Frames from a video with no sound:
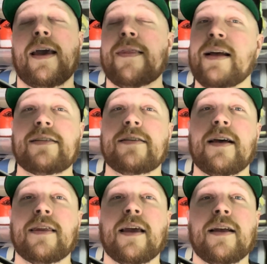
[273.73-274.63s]
And that's
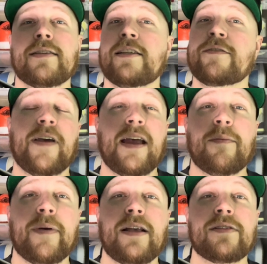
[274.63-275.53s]
nothing against his
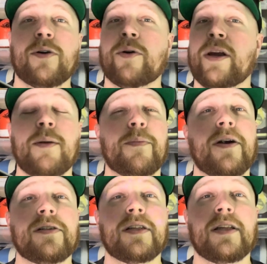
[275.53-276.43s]
fan base or him
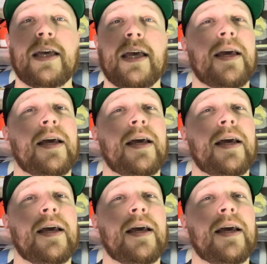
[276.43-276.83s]
personally,